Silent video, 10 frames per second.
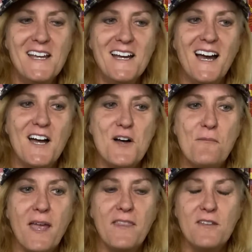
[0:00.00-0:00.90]

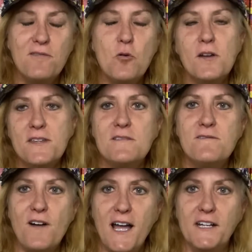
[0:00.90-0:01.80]
um, and the fourth and
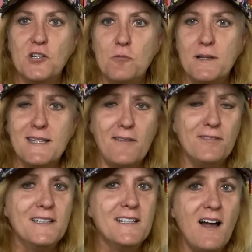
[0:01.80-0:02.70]
final but
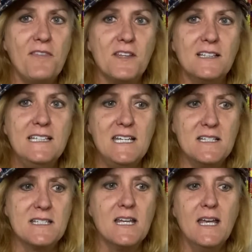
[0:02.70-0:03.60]
definitely not the
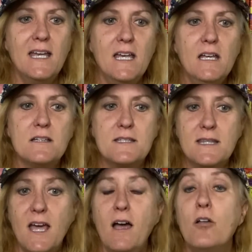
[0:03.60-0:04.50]
least is
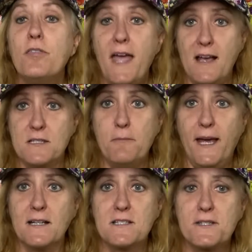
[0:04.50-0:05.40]
the health
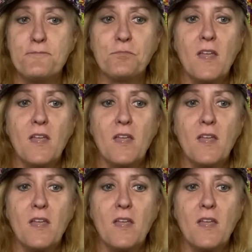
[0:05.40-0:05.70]
aspects